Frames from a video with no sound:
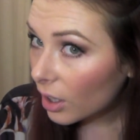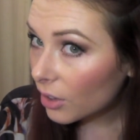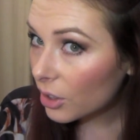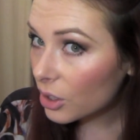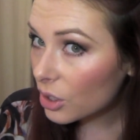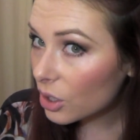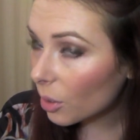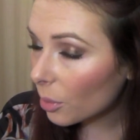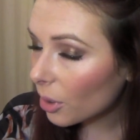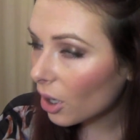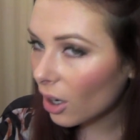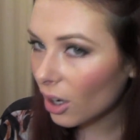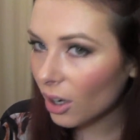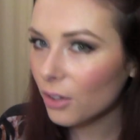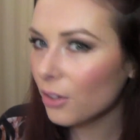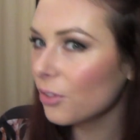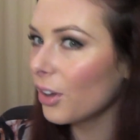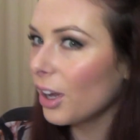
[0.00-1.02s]
the top
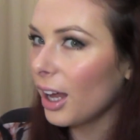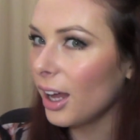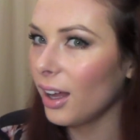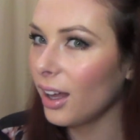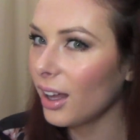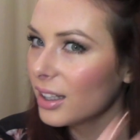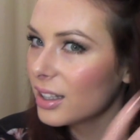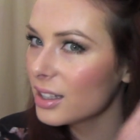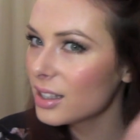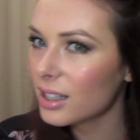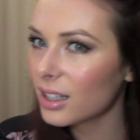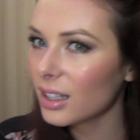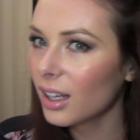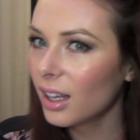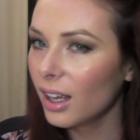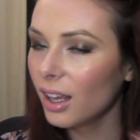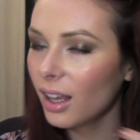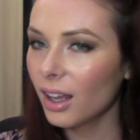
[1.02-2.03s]
half, and
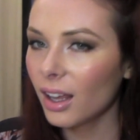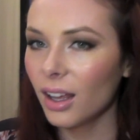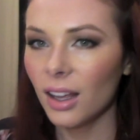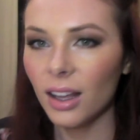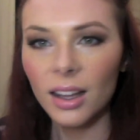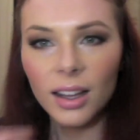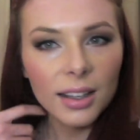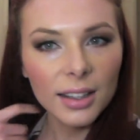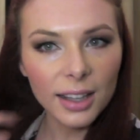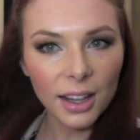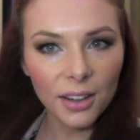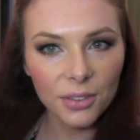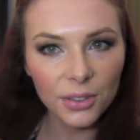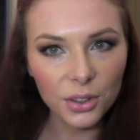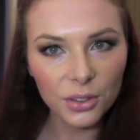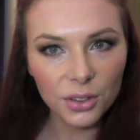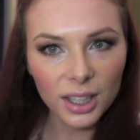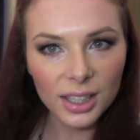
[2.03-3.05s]
left
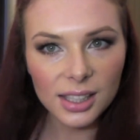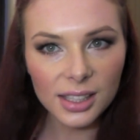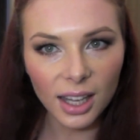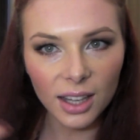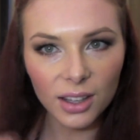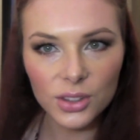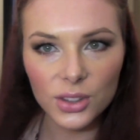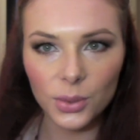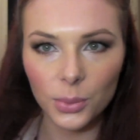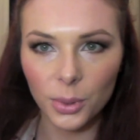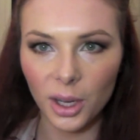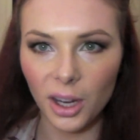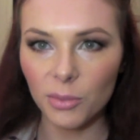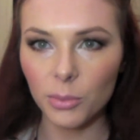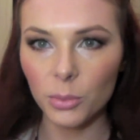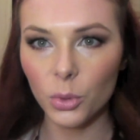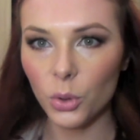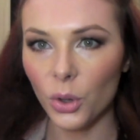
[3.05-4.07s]
the rest down so we
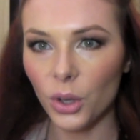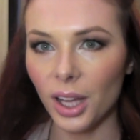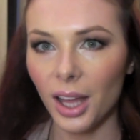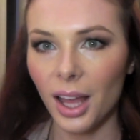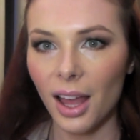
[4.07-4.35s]
have more